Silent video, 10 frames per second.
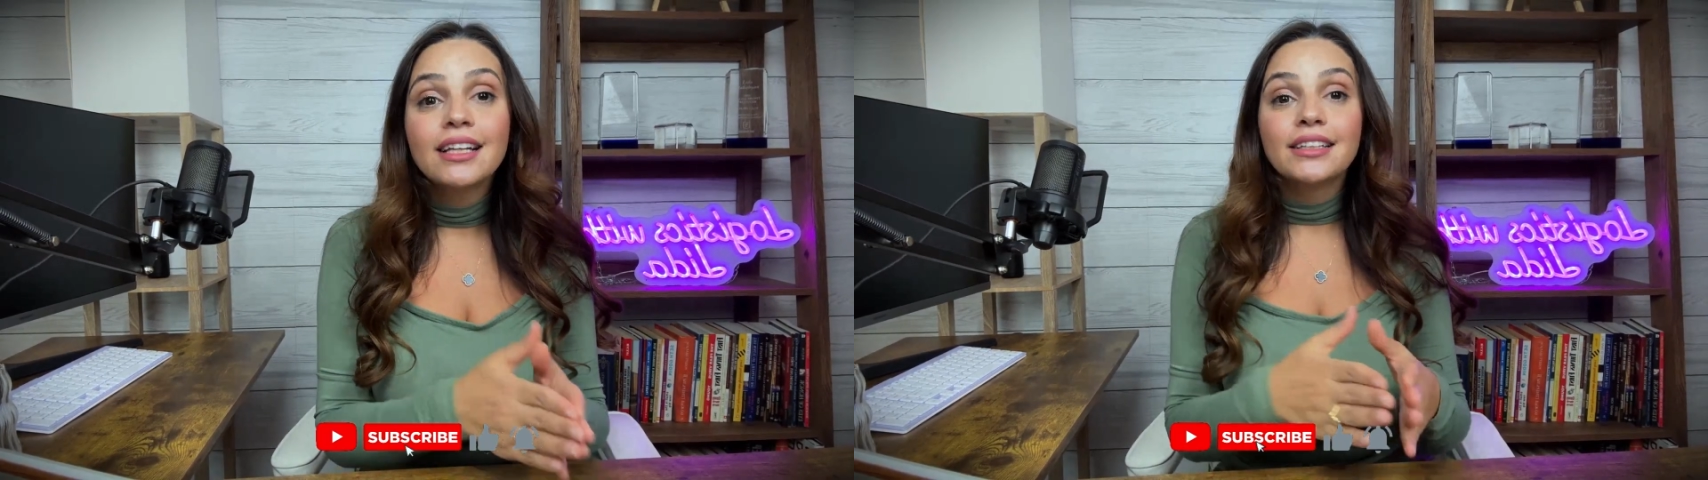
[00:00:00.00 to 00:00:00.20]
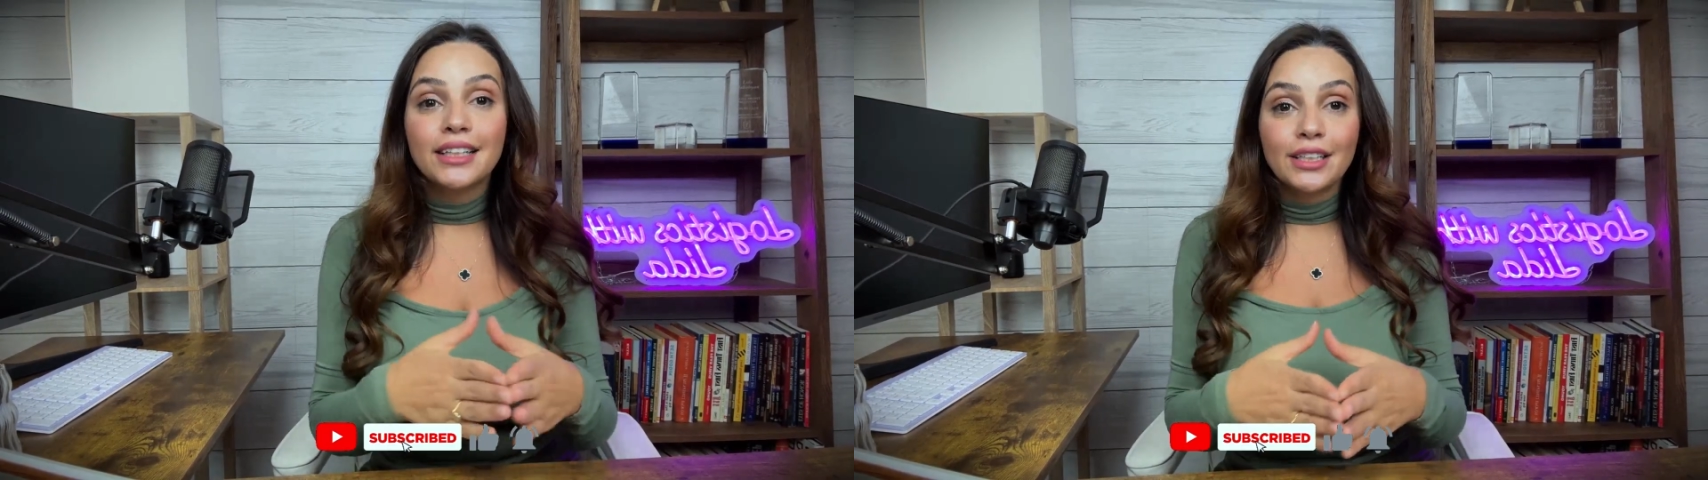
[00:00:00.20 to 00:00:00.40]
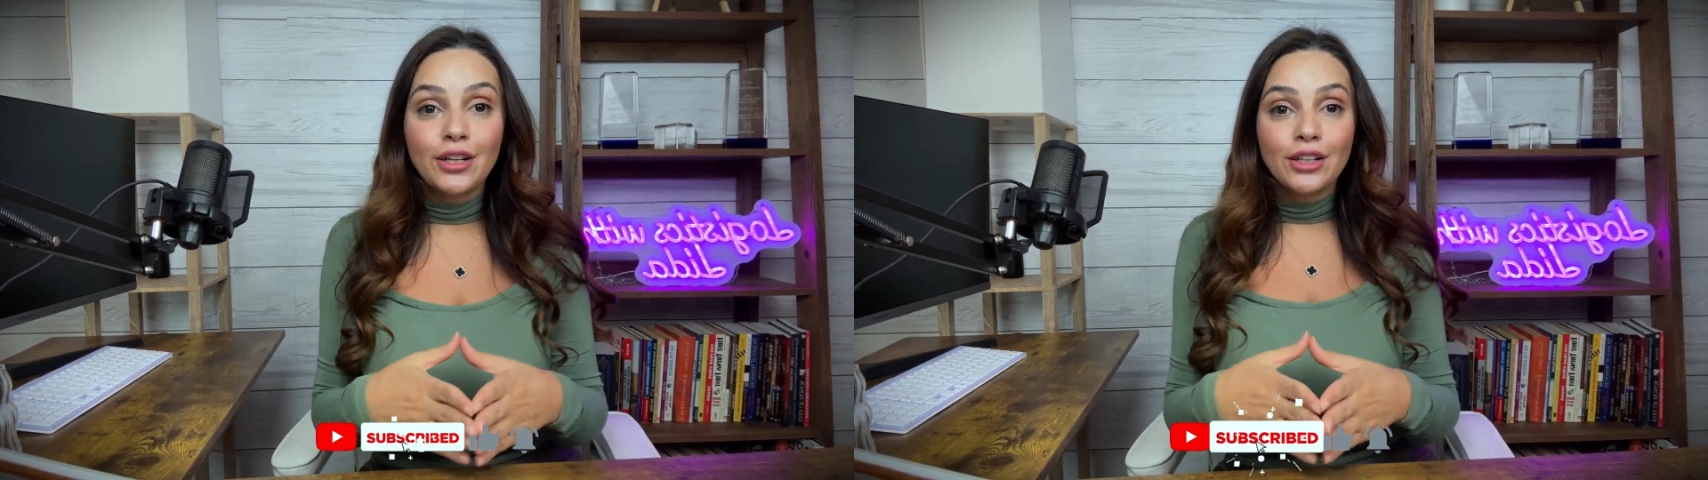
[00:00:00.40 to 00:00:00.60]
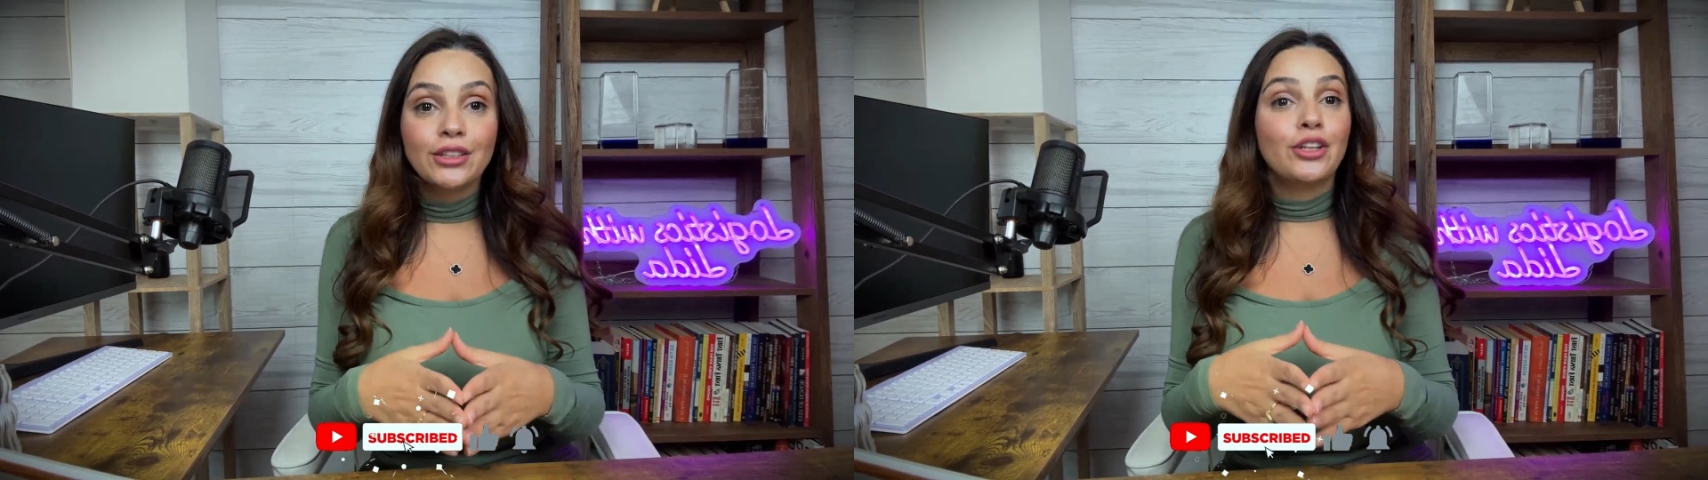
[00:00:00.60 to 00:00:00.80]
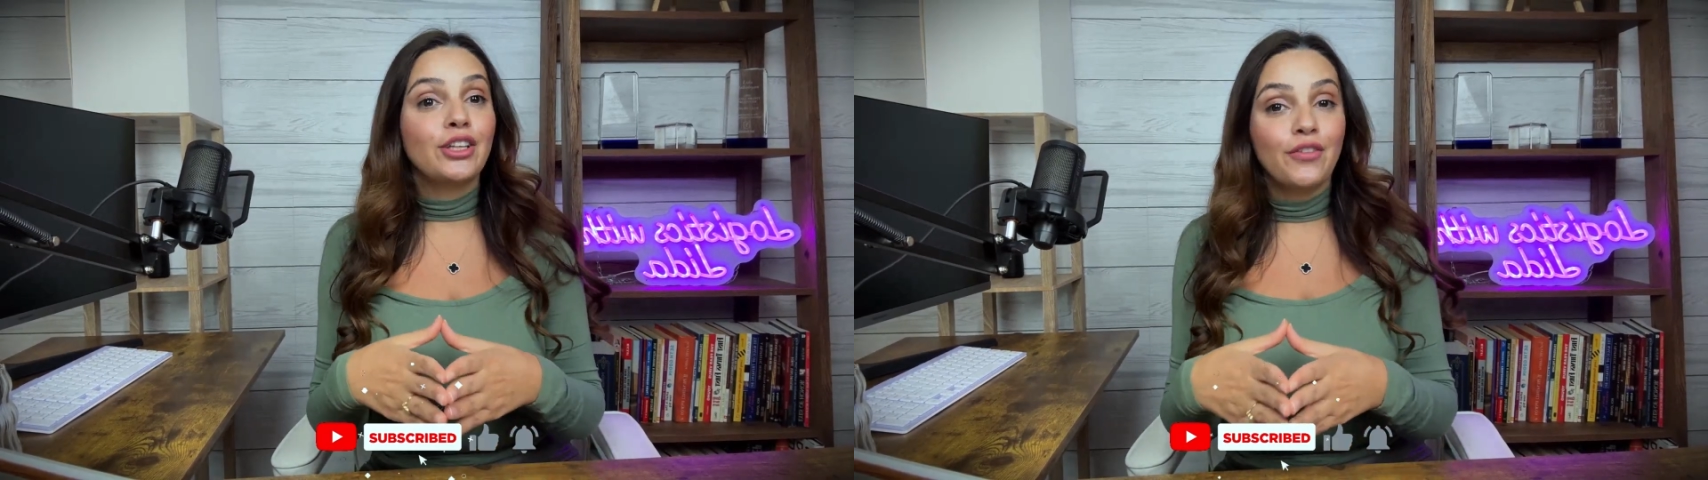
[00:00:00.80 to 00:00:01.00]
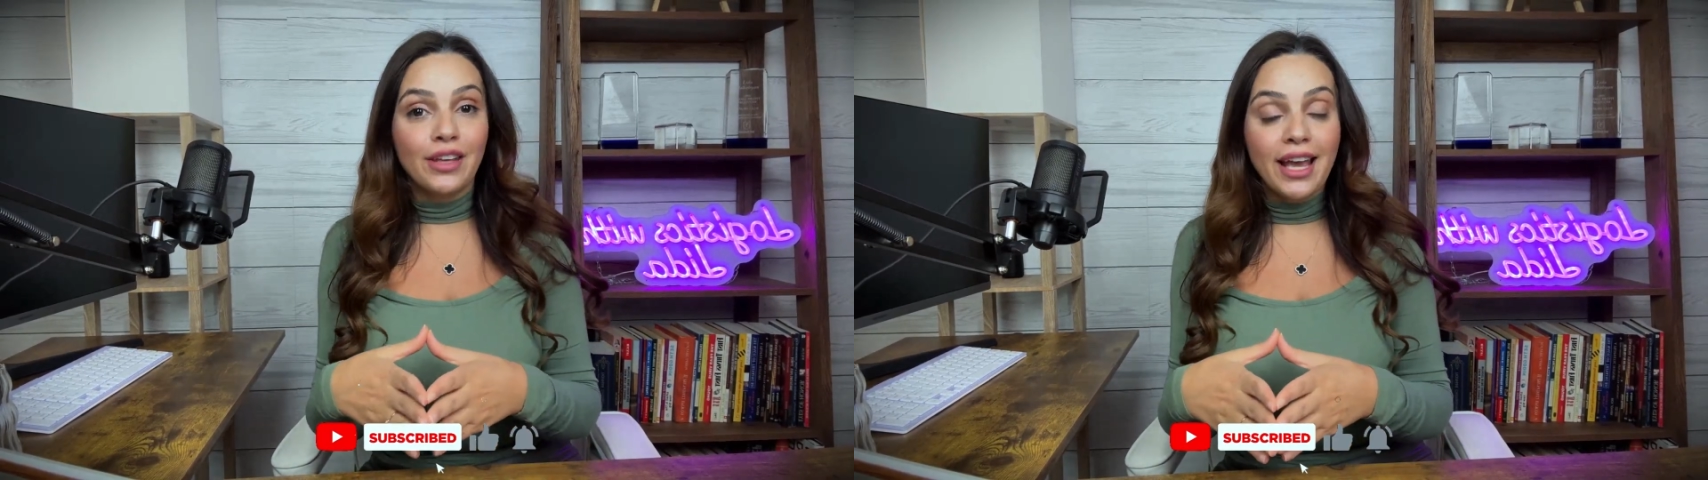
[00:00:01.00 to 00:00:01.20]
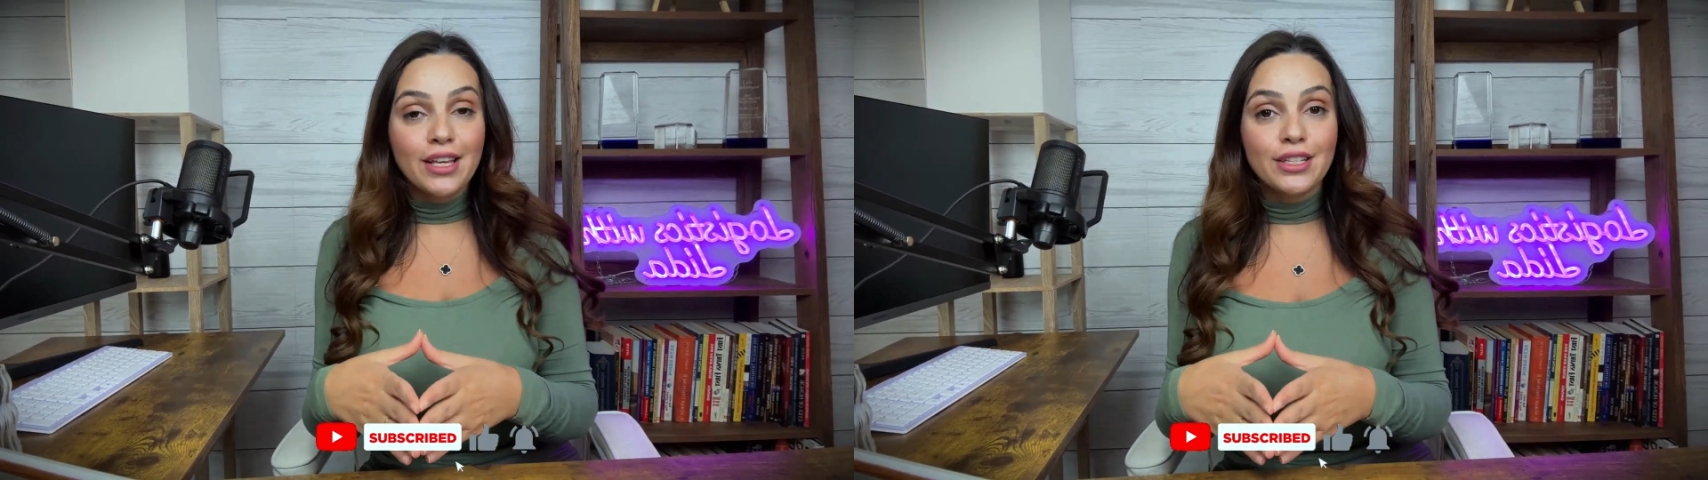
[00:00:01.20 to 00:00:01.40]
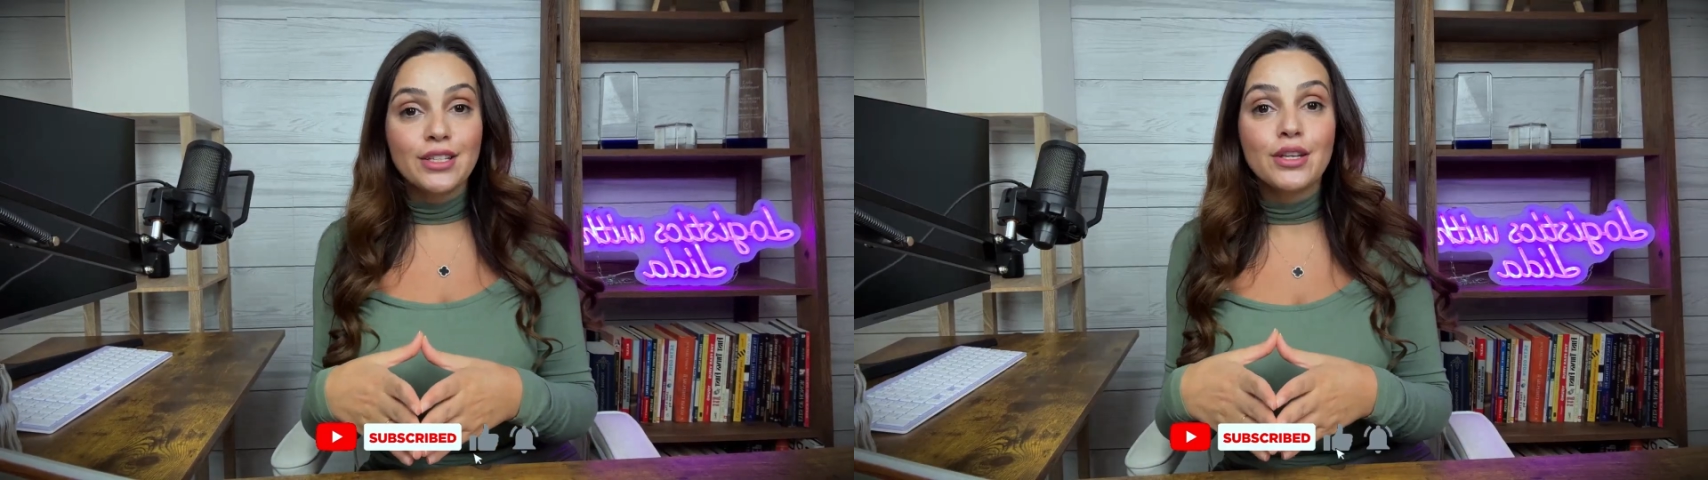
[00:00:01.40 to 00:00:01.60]
turn on
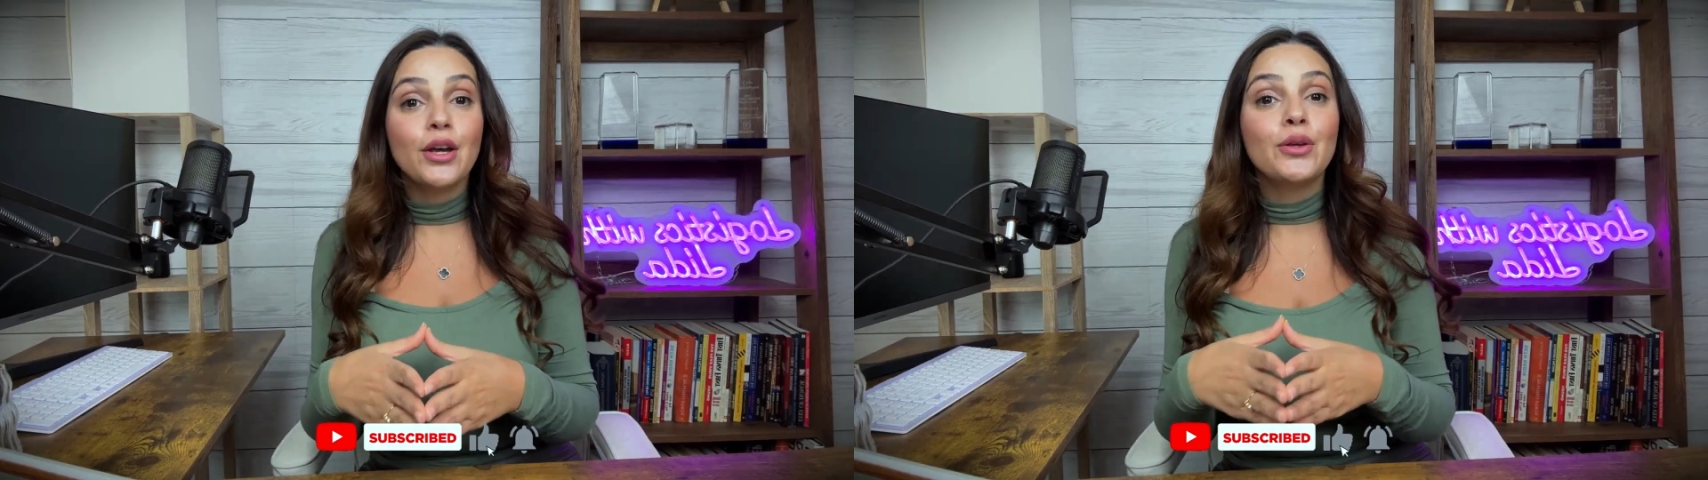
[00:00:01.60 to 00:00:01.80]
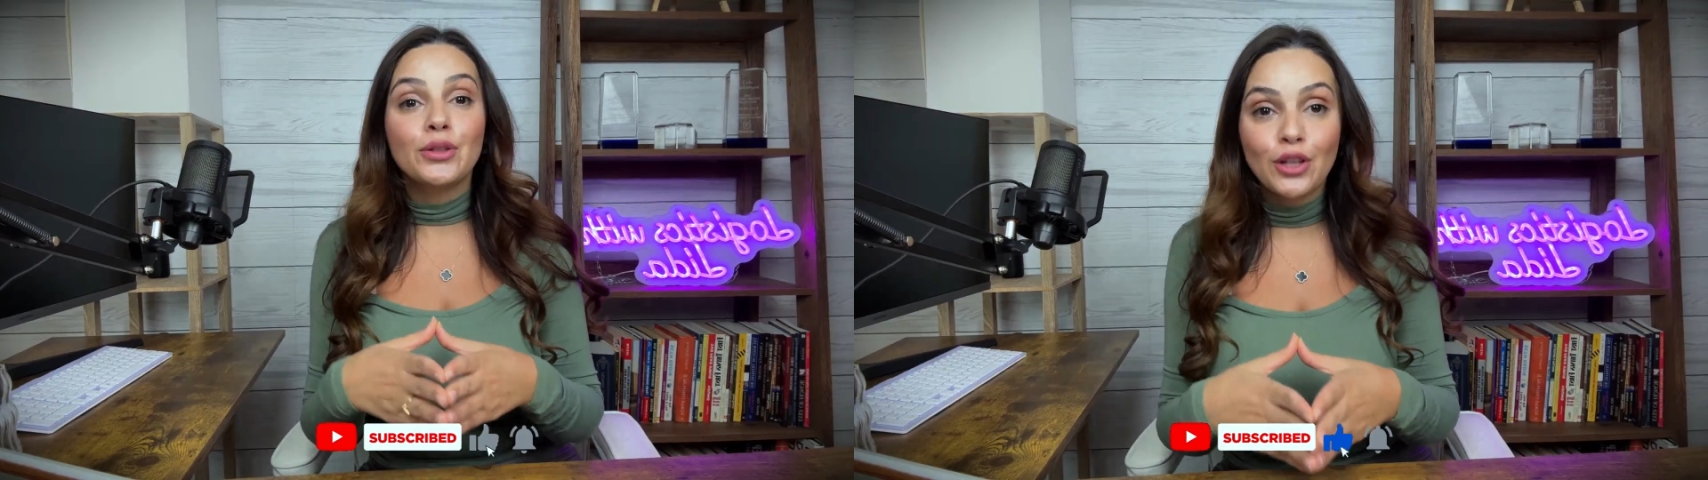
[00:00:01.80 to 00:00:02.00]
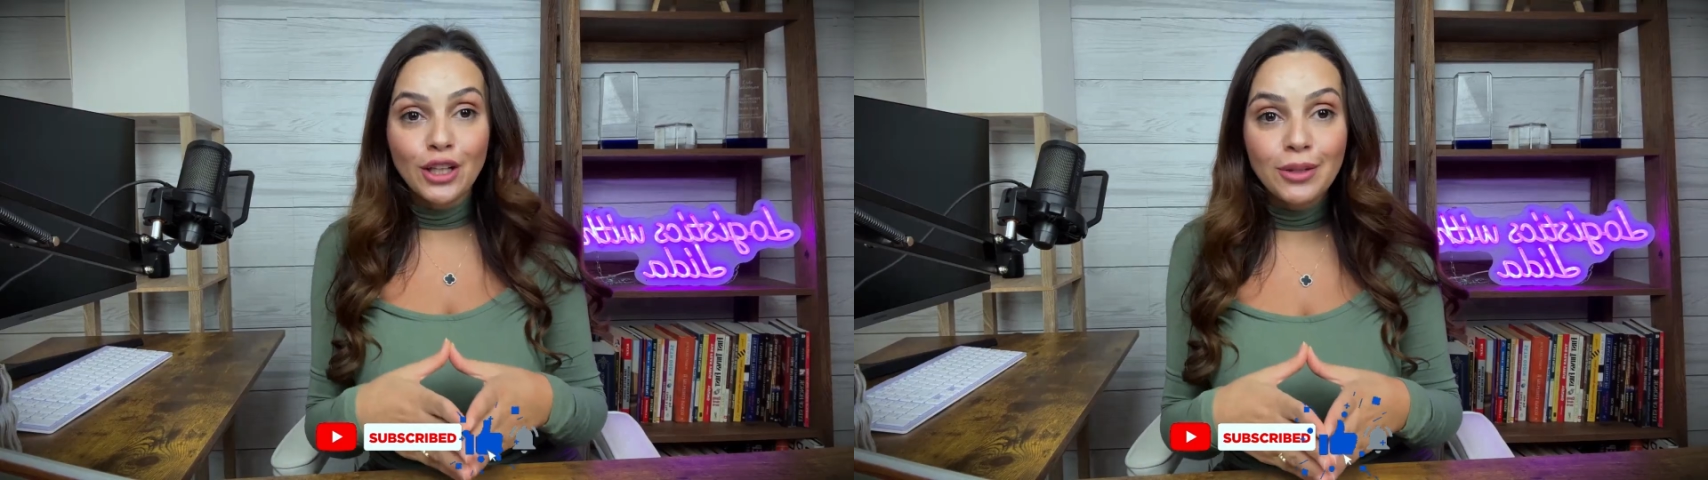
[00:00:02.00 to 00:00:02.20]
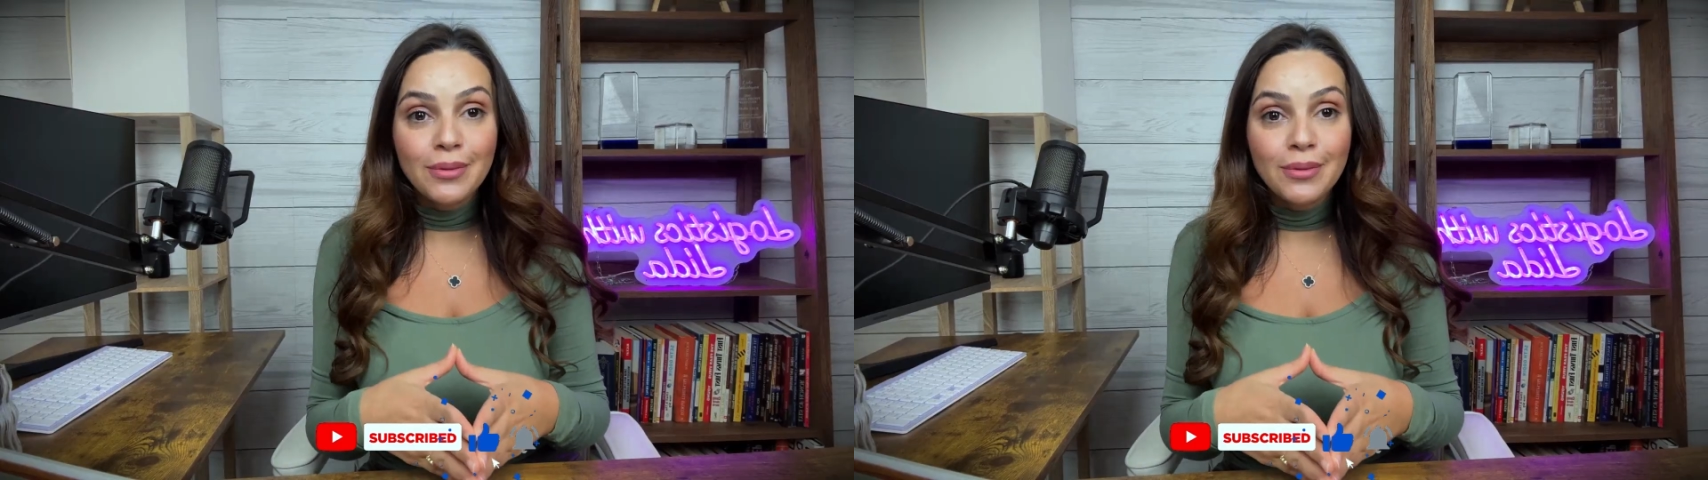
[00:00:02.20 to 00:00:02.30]
notifications so you don't